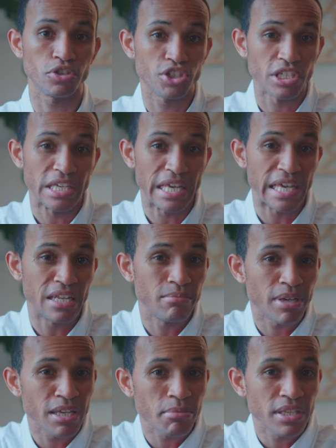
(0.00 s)
pushing in
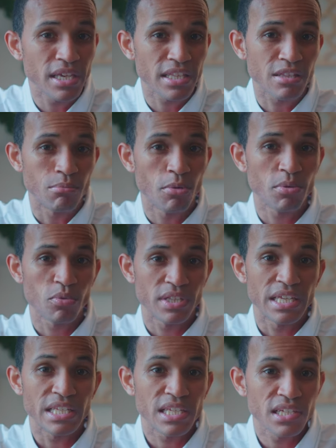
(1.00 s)
maybe at the moment where
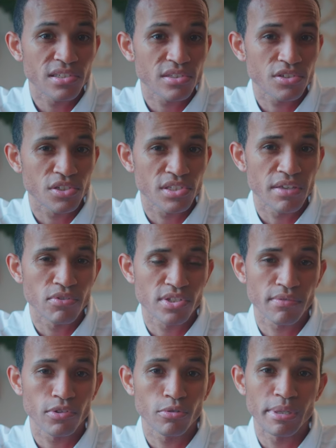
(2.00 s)
they kiss, just give
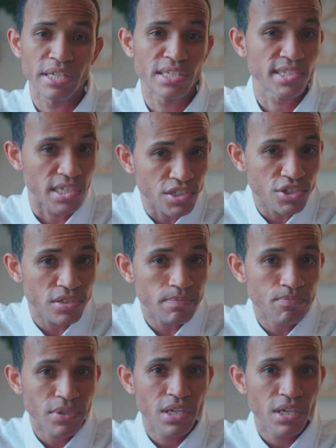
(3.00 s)
yourself a little bit of extension.